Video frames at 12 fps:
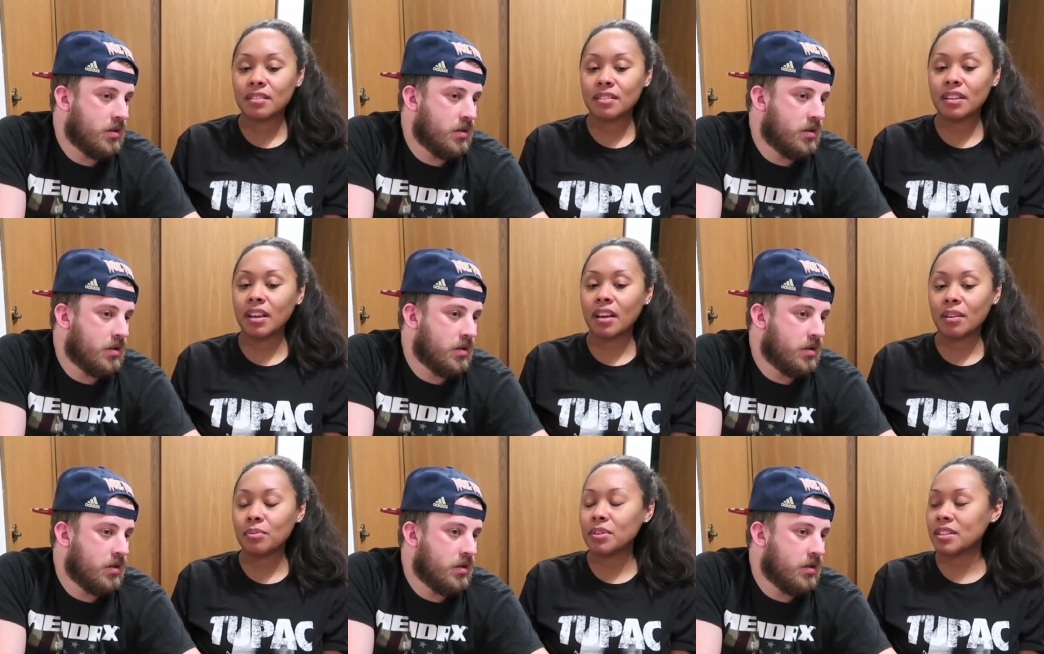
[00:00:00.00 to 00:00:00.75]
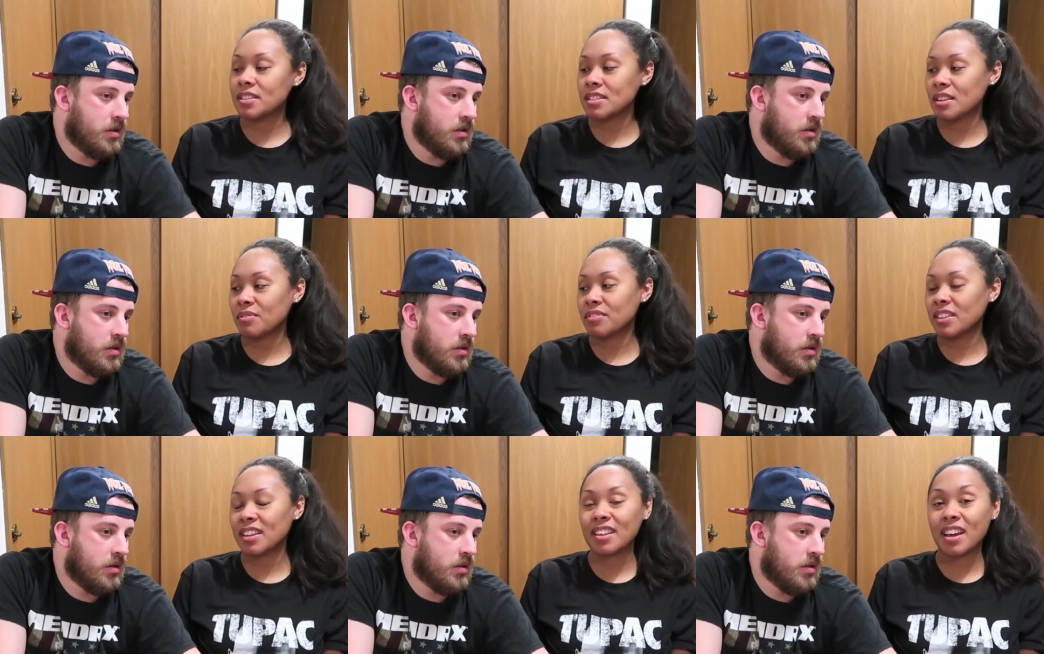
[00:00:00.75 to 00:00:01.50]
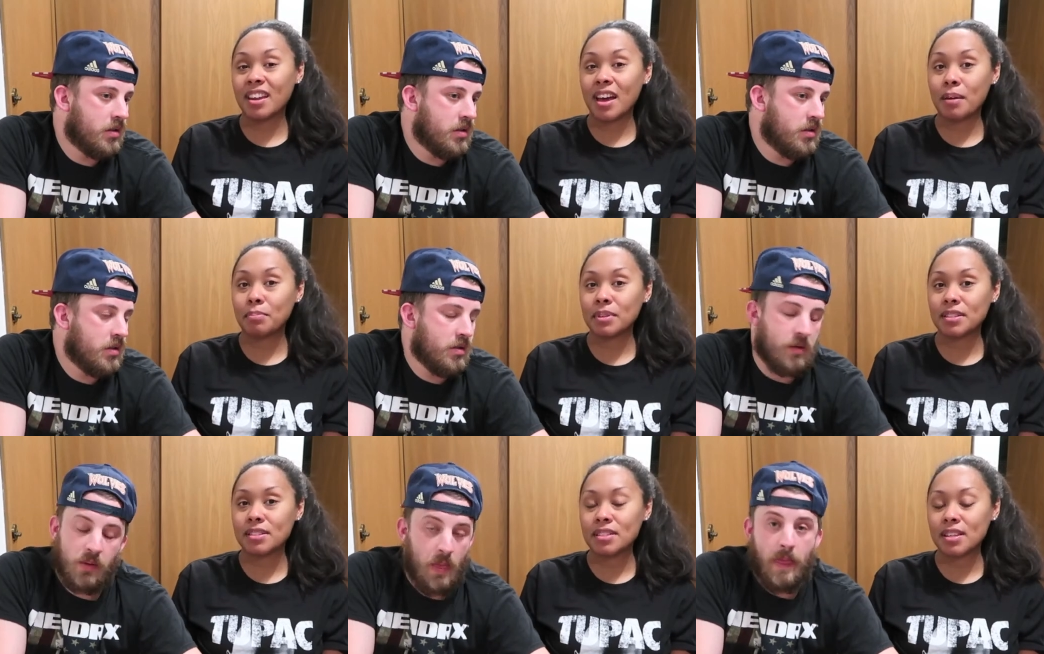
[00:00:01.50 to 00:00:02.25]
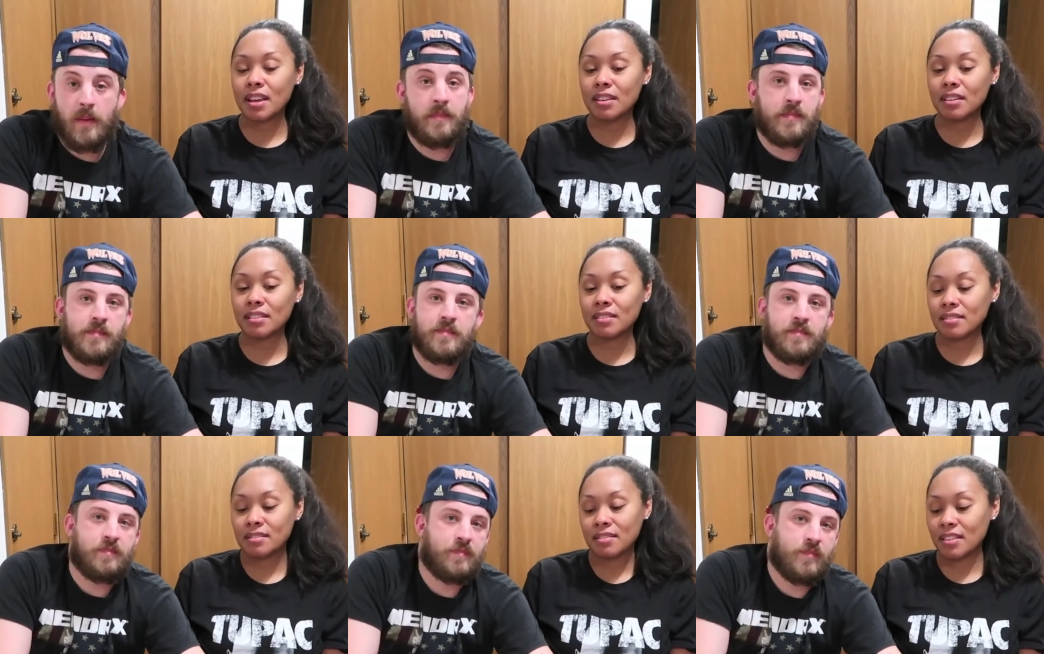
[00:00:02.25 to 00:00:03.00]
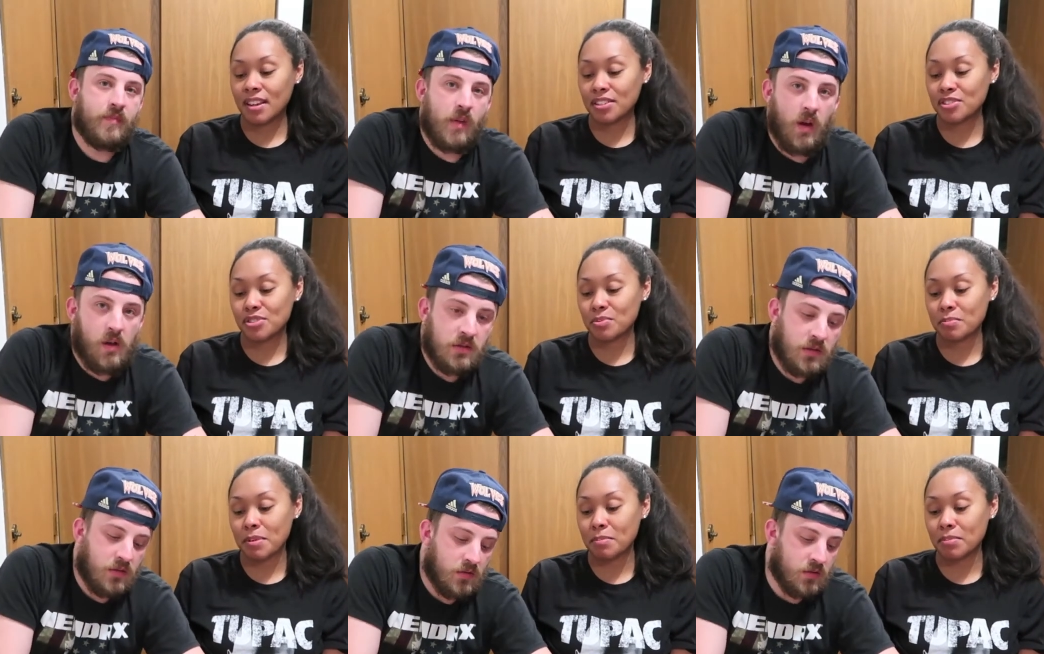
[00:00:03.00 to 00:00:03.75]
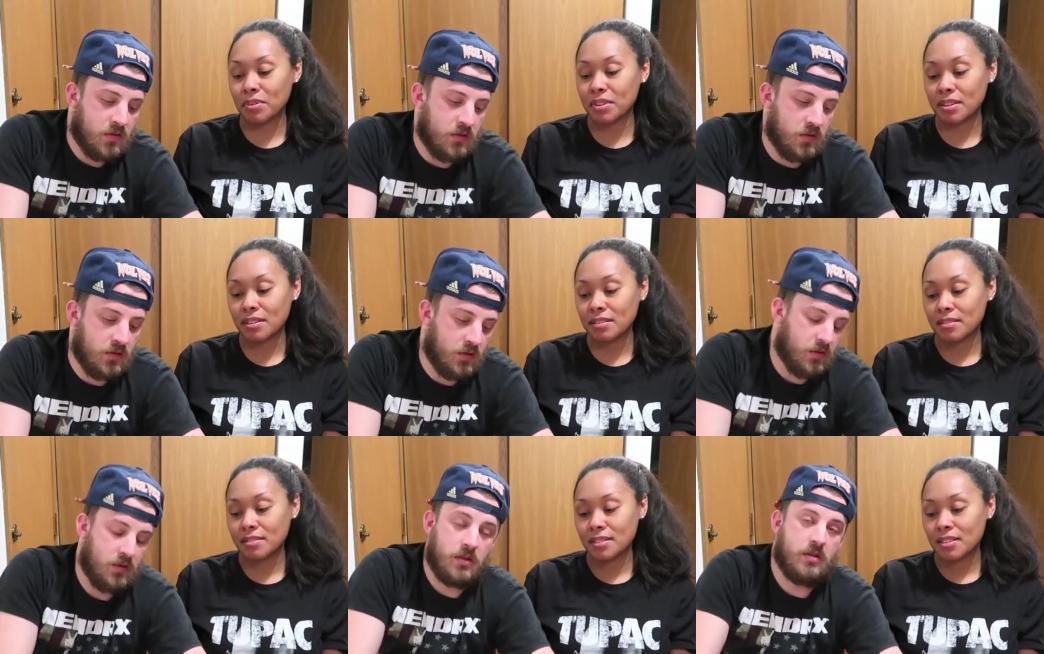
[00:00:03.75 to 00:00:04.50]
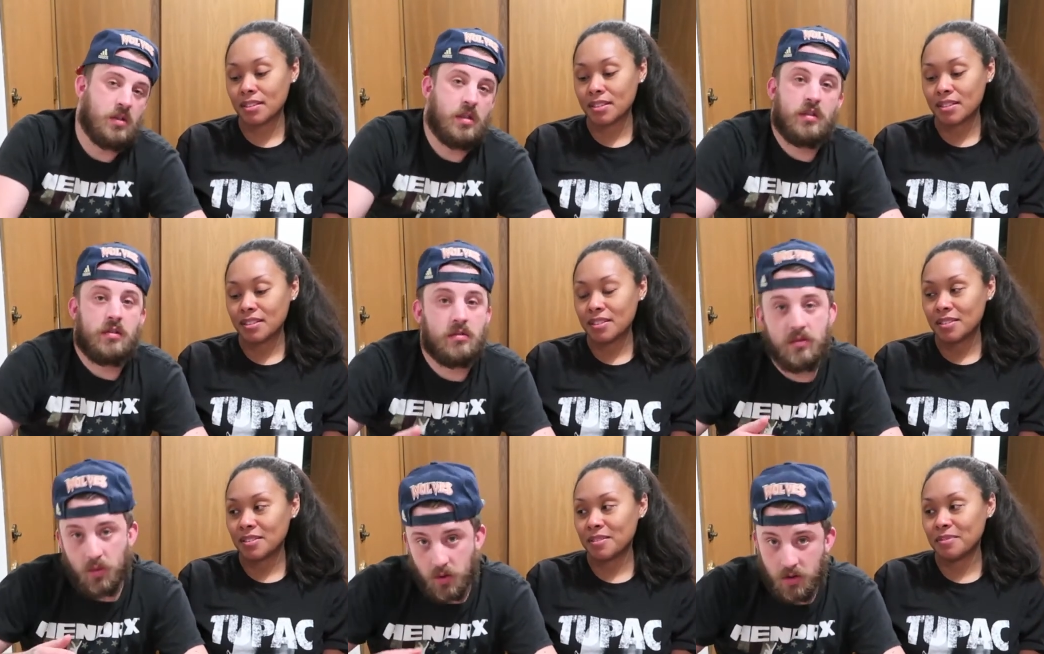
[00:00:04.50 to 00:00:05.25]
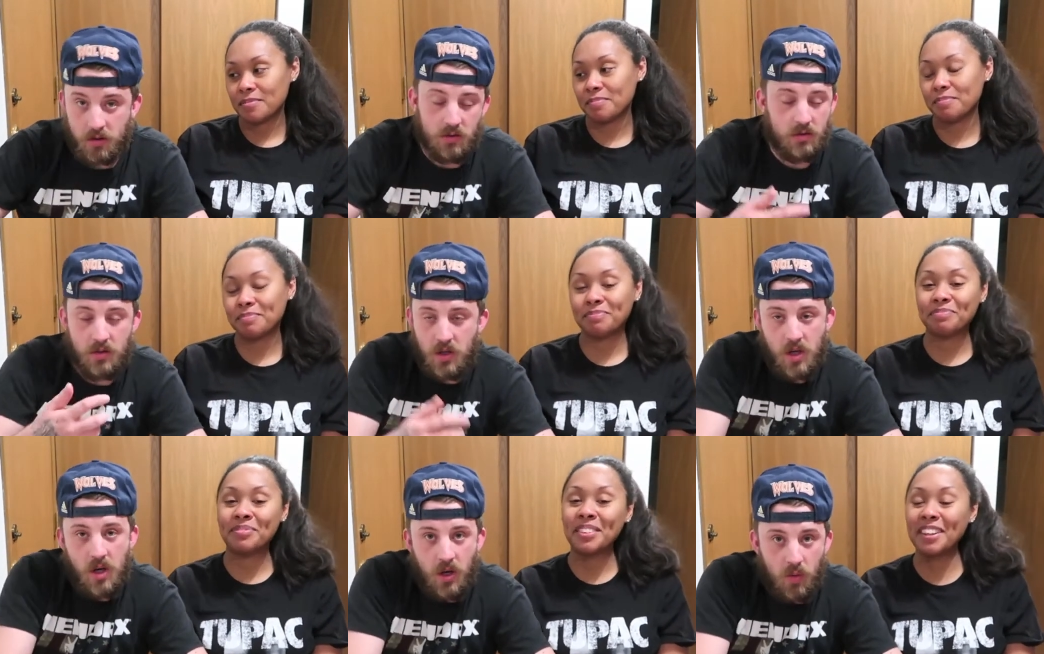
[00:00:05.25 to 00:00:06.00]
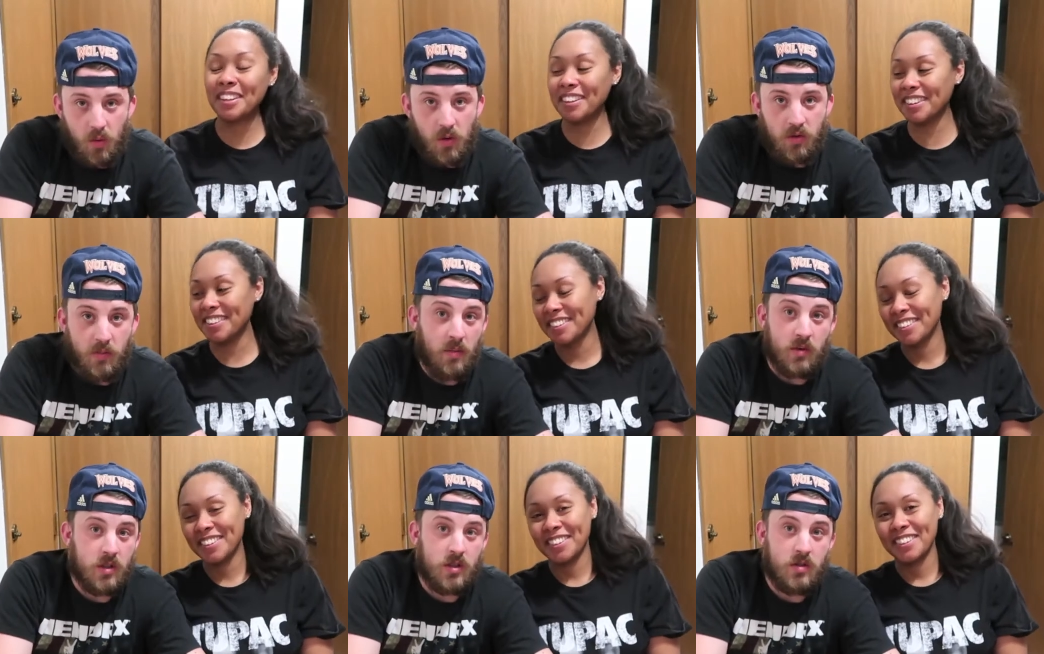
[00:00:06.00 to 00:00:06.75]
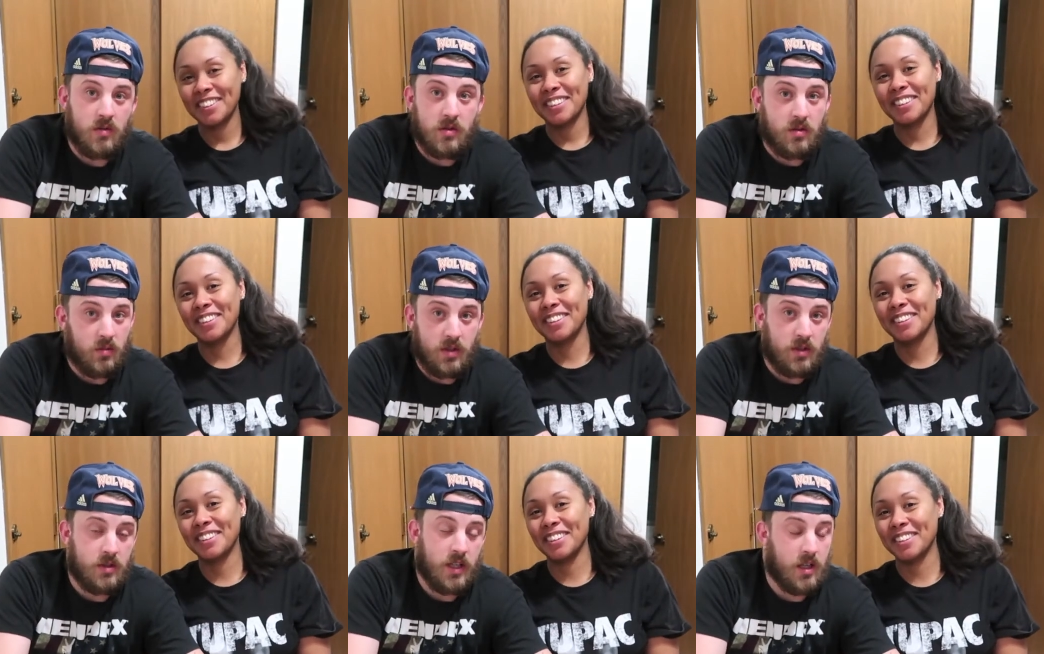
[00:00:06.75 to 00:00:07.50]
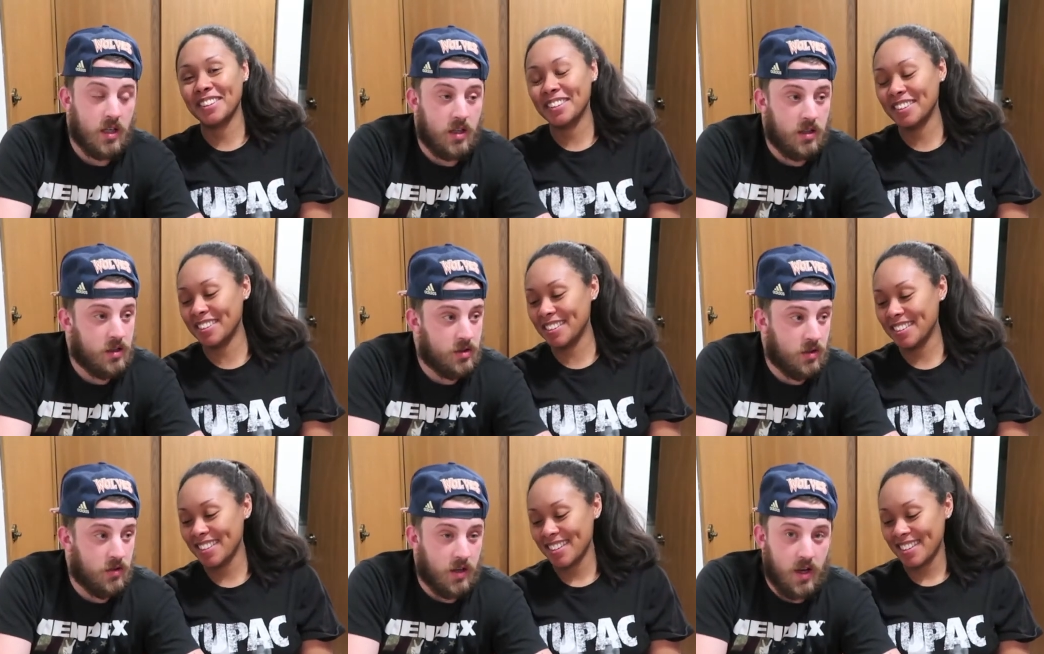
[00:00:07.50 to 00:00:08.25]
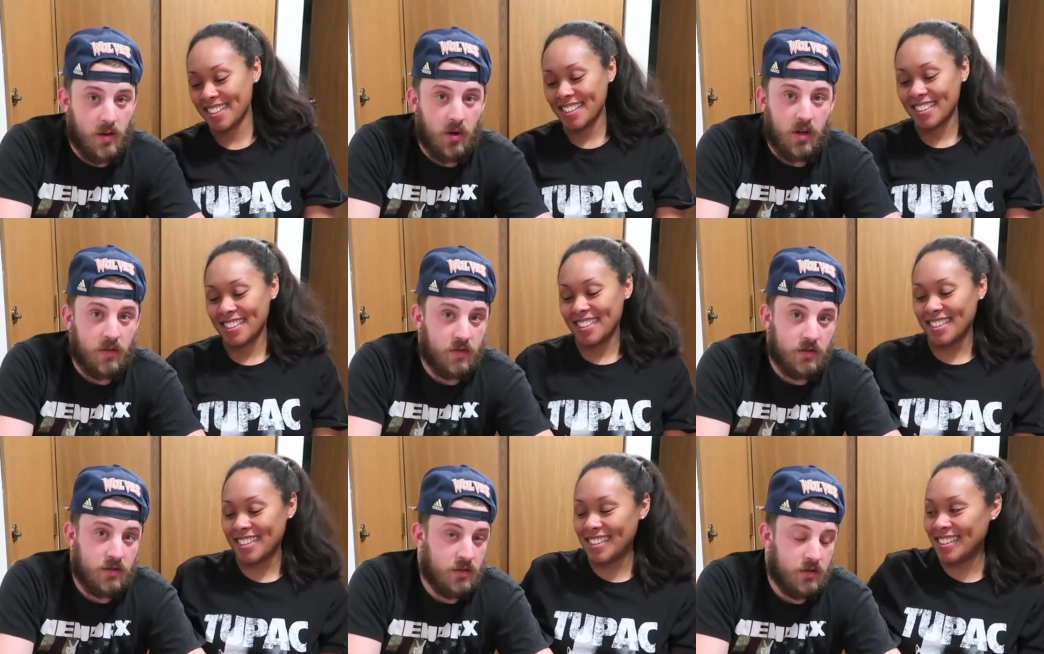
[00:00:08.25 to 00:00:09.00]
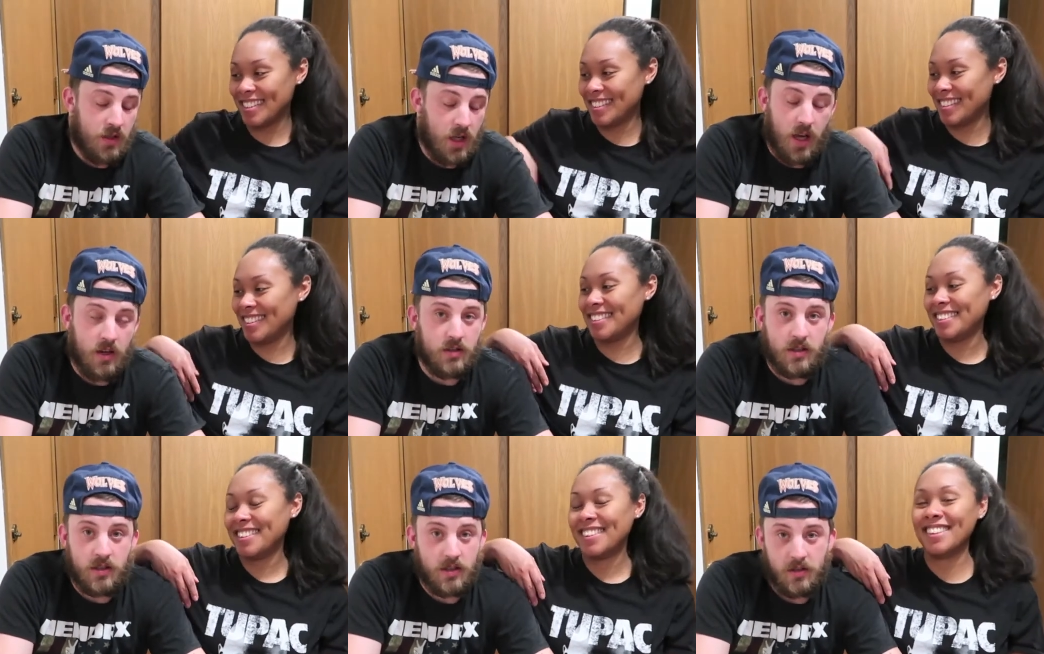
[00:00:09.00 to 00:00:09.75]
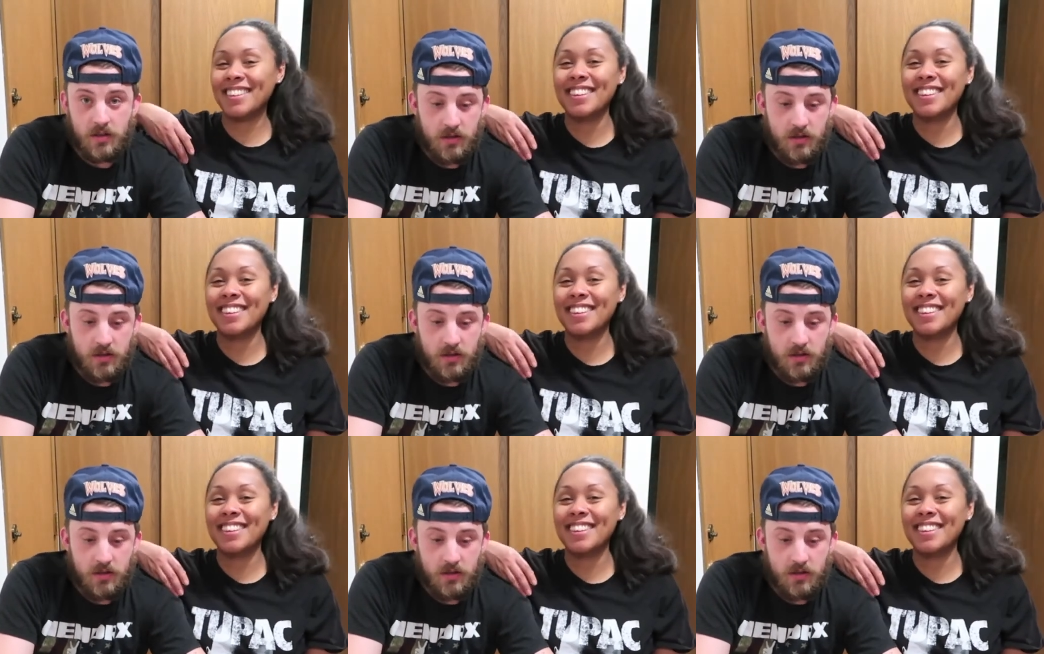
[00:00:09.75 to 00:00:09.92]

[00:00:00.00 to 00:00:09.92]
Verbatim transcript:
Speaker 1: yeah, when stuff like that happens, I I just remember it. Yeah,
Speaker 2: oh, we'll we'll remember as soon as we say cut and turn the camera off. I guarantee it.